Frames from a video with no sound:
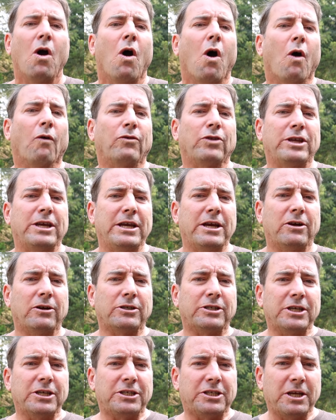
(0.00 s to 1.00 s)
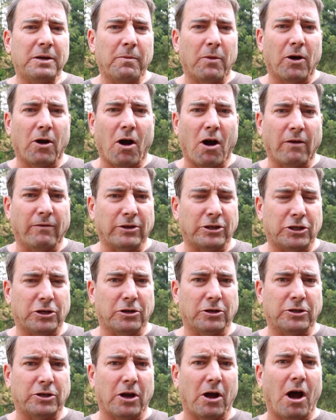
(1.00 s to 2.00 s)
Over the years, these timber
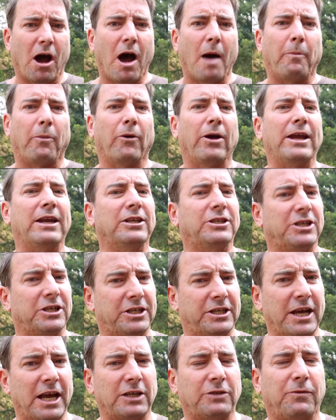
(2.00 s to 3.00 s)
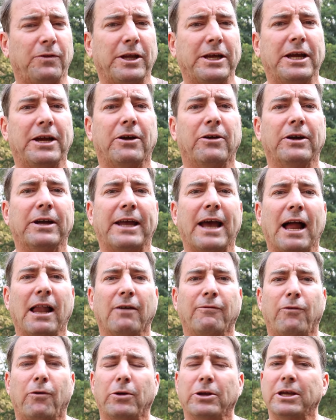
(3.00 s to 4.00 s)
harvesters operated successfully here in
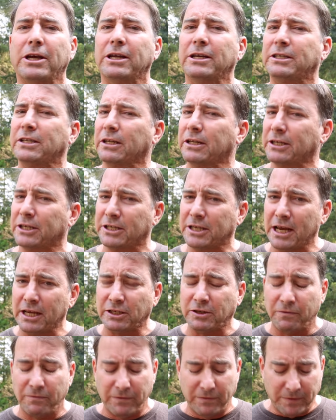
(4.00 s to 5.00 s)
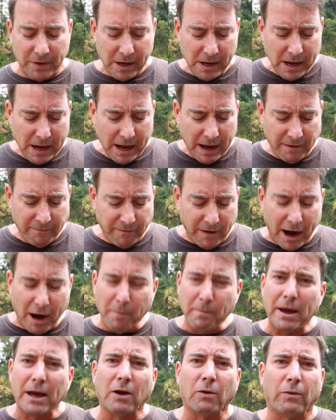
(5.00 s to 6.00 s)
California until excessive
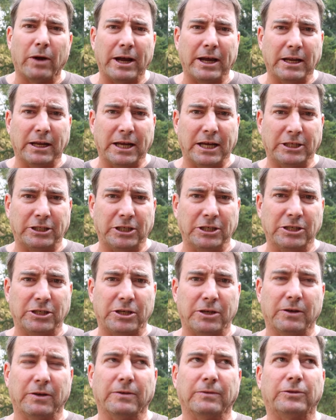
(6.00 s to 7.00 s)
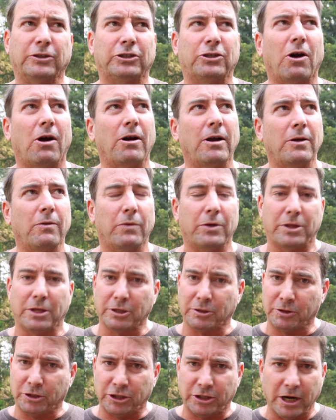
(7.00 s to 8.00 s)
environmental regulations, starting with
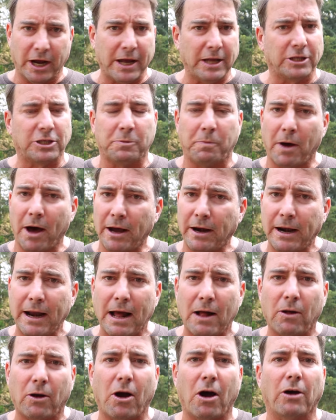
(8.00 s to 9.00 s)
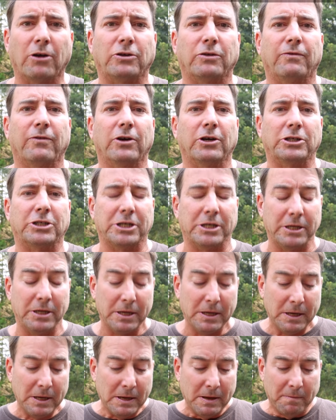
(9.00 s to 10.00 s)
the giant spotted owl controversy
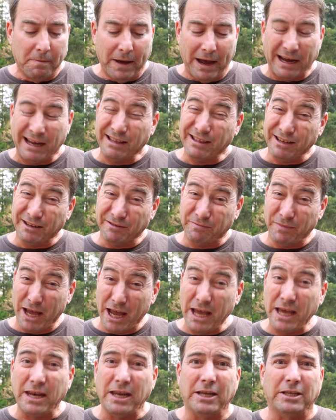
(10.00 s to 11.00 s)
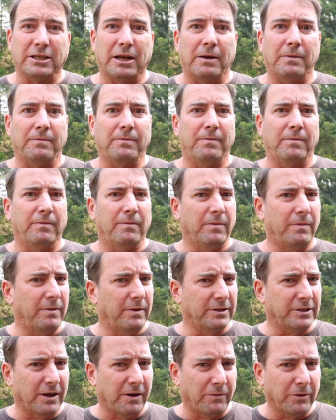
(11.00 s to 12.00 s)
back in the 80s, I,
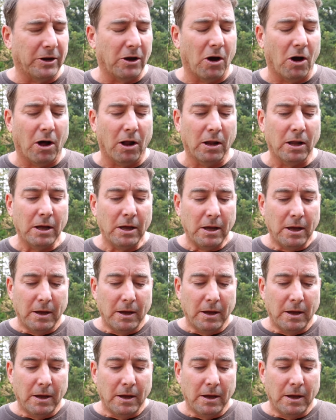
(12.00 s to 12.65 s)
as I recall,